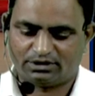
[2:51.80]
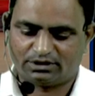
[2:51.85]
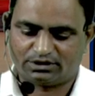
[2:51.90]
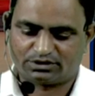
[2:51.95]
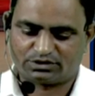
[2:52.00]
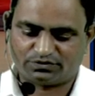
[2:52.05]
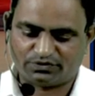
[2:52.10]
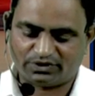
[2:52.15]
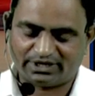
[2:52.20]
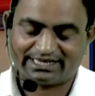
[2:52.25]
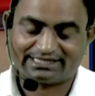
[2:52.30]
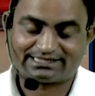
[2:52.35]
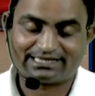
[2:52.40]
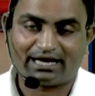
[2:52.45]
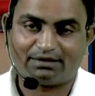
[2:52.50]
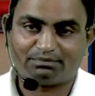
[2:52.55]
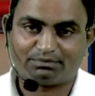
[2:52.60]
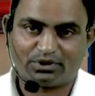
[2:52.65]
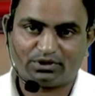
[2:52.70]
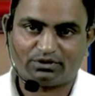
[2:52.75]
So for
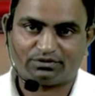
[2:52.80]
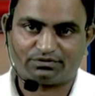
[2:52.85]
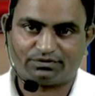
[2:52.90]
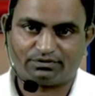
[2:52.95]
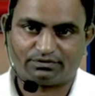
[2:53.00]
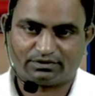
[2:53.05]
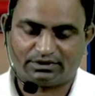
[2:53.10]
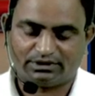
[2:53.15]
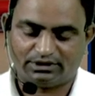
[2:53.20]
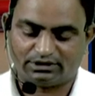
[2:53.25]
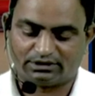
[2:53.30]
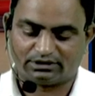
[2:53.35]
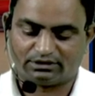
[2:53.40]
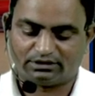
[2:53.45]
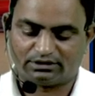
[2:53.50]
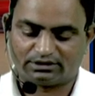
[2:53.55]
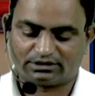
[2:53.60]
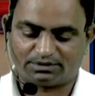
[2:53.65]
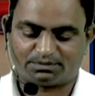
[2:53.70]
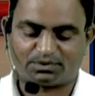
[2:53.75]
example of year,
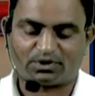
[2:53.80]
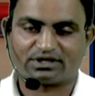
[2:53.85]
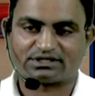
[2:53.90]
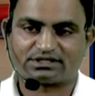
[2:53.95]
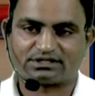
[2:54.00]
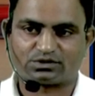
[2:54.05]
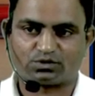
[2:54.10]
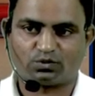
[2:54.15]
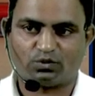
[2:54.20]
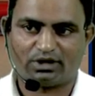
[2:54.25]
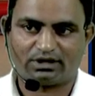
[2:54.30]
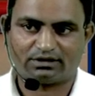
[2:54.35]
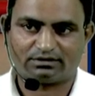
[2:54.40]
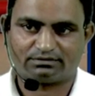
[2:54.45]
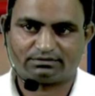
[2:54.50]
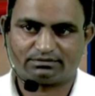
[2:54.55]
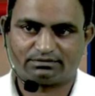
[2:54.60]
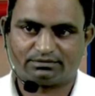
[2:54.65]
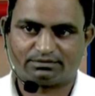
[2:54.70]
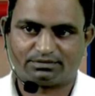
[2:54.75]
the process one,
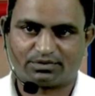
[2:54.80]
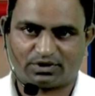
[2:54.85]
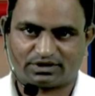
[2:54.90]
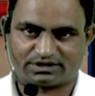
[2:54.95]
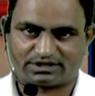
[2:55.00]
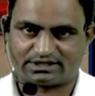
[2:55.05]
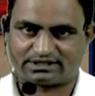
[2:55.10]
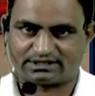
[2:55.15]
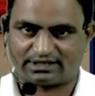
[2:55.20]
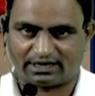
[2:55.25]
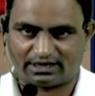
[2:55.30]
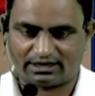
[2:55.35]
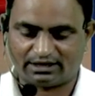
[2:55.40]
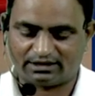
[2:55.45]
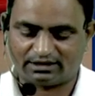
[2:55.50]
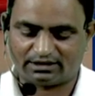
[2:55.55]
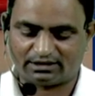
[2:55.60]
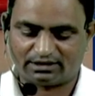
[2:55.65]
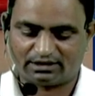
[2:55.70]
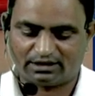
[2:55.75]
process
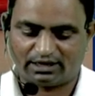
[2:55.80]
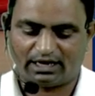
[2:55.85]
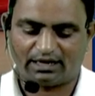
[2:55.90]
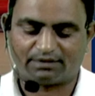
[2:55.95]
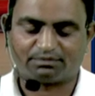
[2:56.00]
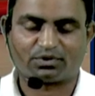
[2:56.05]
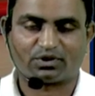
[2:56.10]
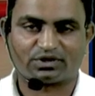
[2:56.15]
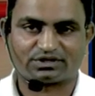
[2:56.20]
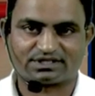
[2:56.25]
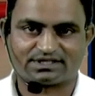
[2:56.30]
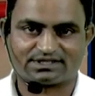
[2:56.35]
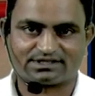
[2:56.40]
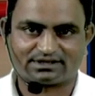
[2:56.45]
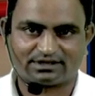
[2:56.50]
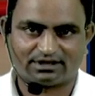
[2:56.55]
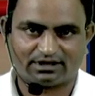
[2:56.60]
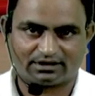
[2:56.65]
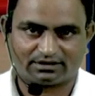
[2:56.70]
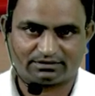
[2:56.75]
second and process
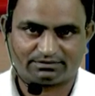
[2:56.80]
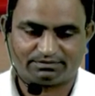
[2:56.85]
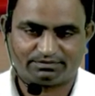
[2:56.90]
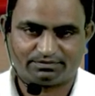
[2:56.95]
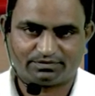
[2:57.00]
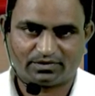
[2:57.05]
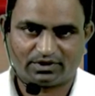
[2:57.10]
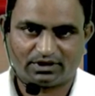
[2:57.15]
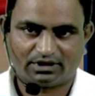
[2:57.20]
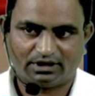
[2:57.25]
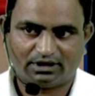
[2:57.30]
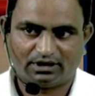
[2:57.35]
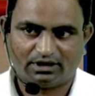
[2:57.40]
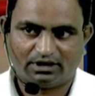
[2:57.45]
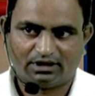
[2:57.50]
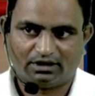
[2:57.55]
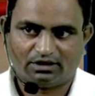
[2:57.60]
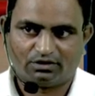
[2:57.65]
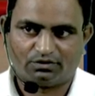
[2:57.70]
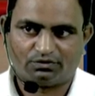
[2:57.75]
third
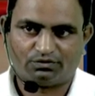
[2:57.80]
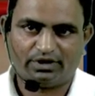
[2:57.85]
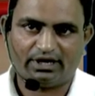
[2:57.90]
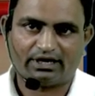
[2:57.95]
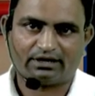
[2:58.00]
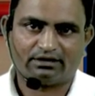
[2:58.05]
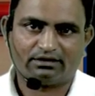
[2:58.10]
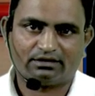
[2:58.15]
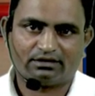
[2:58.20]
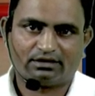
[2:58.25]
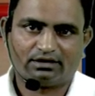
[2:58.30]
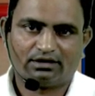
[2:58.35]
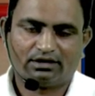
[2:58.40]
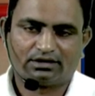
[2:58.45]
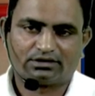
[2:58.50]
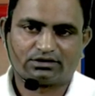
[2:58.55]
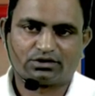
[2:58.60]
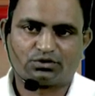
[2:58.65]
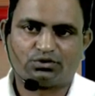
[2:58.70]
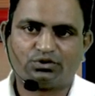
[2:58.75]
when
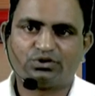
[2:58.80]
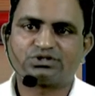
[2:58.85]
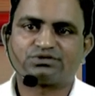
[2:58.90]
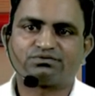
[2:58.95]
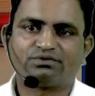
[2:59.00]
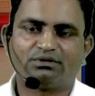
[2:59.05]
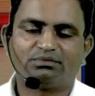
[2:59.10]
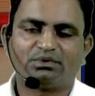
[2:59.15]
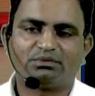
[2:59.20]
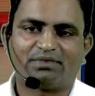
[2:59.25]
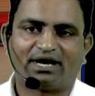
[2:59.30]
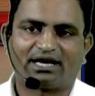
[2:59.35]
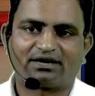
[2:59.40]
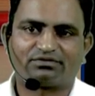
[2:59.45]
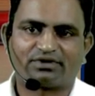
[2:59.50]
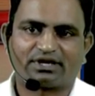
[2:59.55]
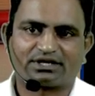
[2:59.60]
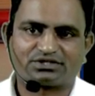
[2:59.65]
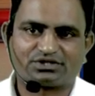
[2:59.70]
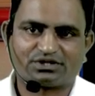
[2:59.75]
the goods will be
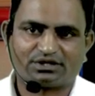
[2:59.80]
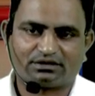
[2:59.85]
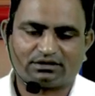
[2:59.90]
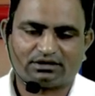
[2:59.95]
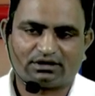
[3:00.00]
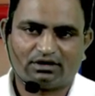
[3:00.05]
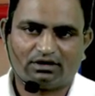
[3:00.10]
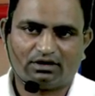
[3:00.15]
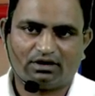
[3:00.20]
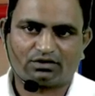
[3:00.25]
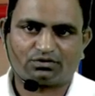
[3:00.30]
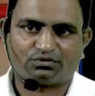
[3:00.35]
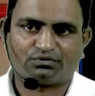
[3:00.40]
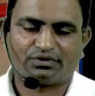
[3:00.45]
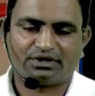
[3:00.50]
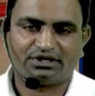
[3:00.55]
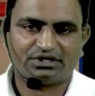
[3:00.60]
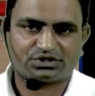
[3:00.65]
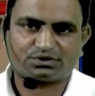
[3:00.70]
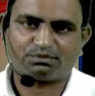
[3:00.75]
manufactured or
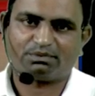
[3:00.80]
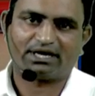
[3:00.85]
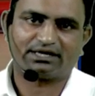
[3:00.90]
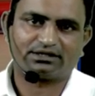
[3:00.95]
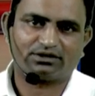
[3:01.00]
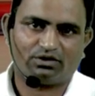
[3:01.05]
finished by the